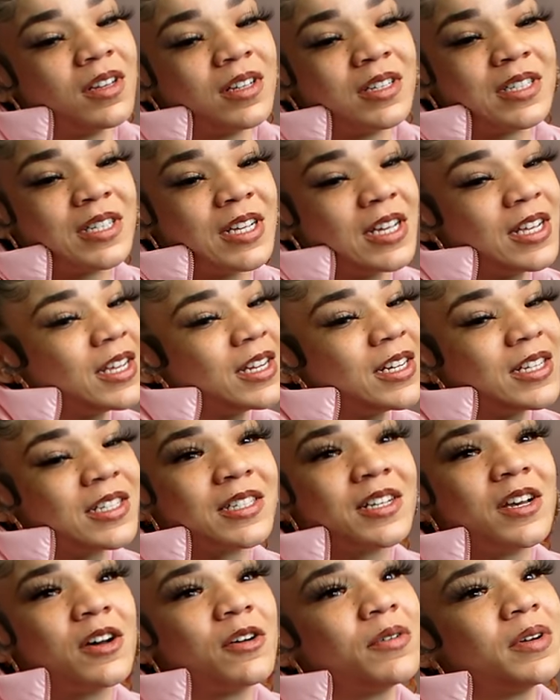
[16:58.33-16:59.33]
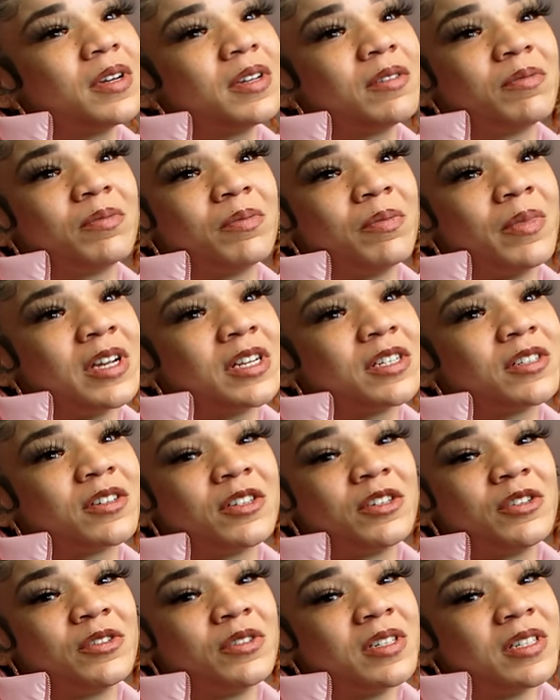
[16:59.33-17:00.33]
see that it's going, make sure
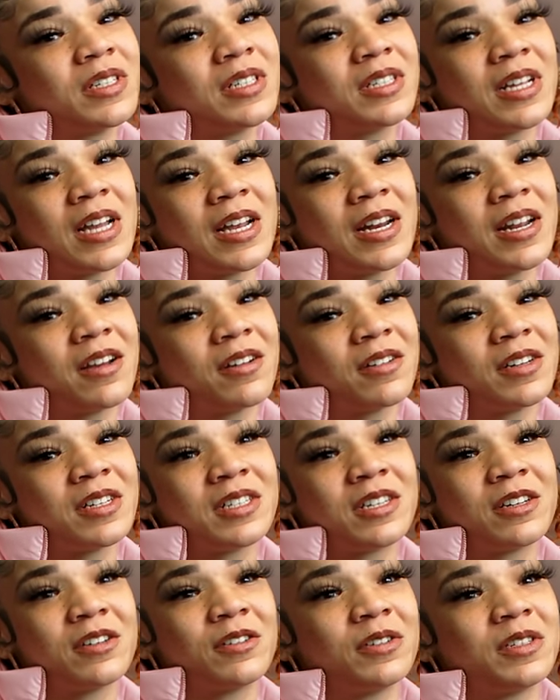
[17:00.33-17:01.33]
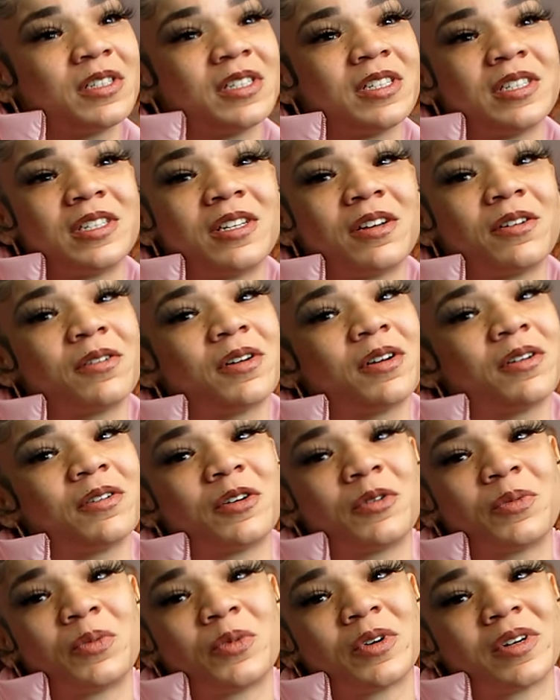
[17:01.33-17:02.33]
you just stay down until it just don't go
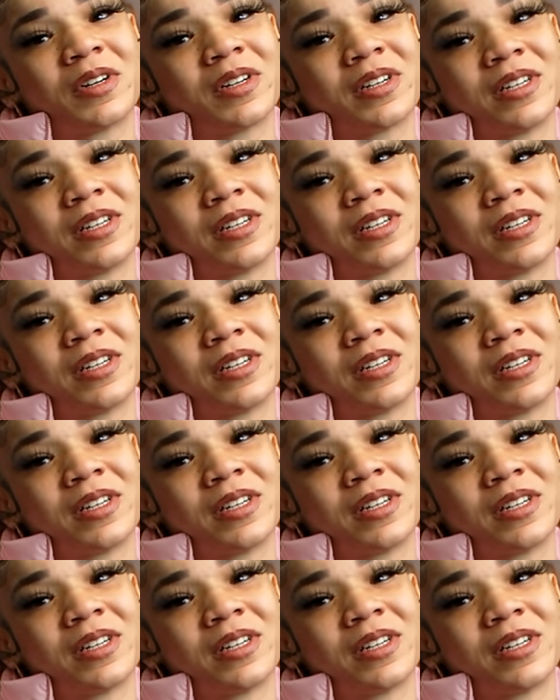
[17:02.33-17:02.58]
no more